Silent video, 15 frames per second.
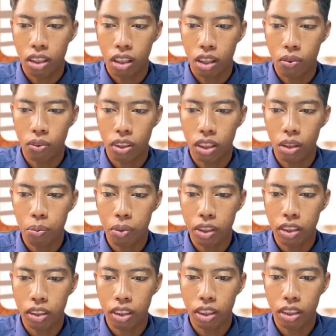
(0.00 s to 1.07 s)
of raw
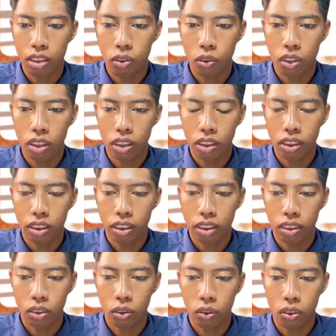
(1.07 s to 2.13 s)
material due
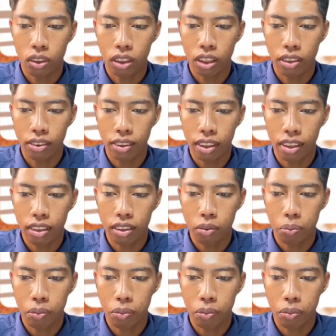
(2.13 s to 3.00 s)
to rising